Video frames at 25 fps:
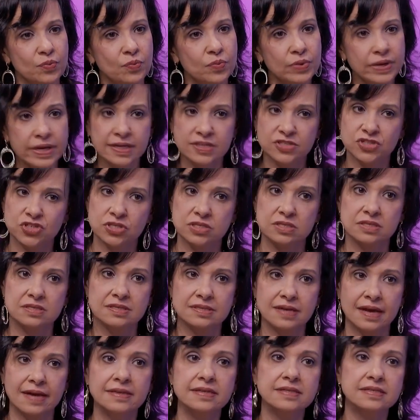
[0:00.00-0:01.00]
we had just
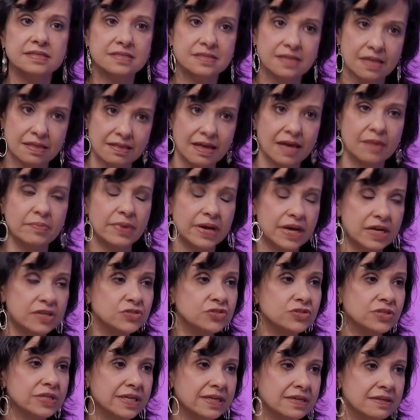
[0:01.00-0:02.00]
decided to set that
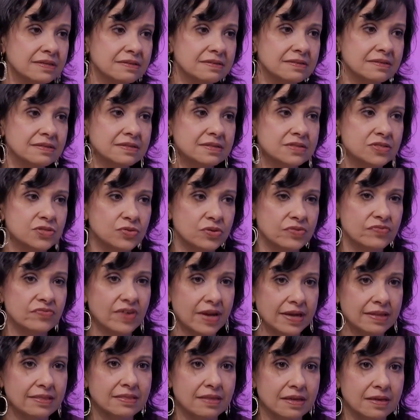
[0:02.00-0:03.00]
boundary and to
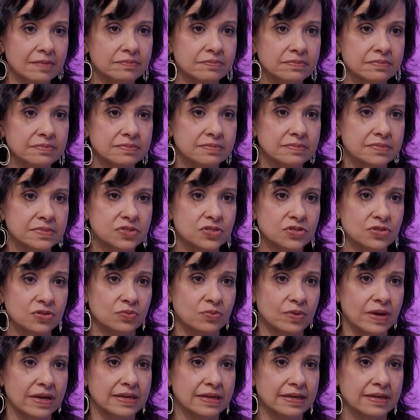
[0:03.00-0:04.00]
invite them to the
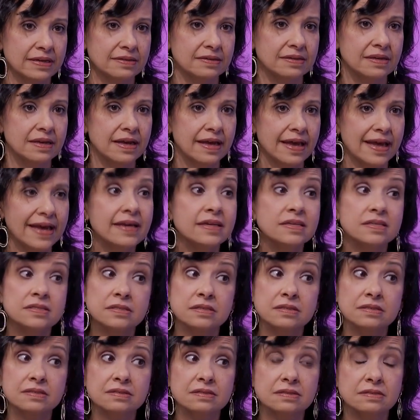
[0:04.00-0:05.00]
wedding.
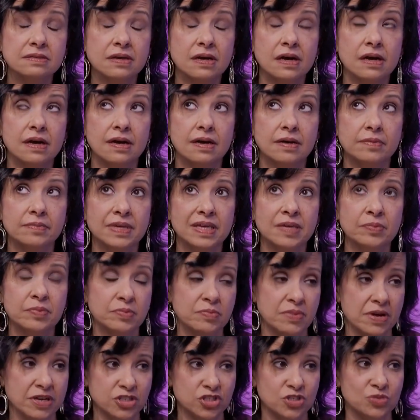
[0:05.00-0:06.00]
And keep
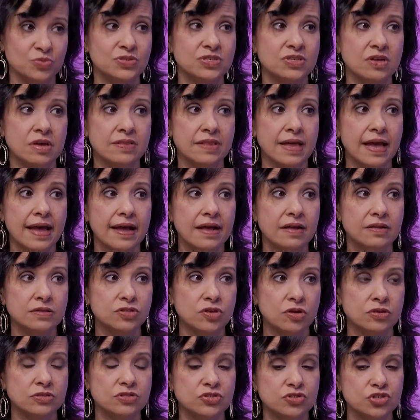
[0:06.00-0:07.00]
in mind, she was on the
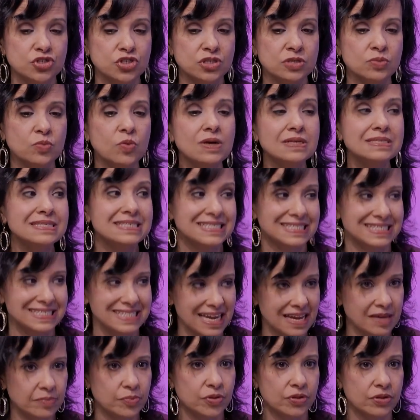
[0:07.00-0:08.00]
Haldol, so she was
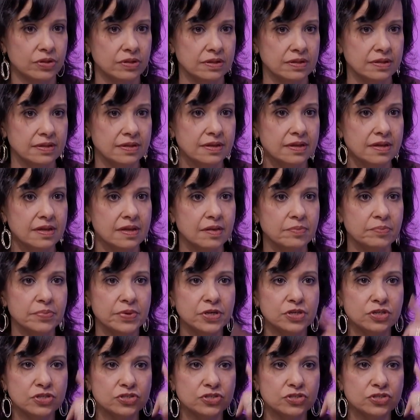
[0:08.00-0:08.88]
stable, but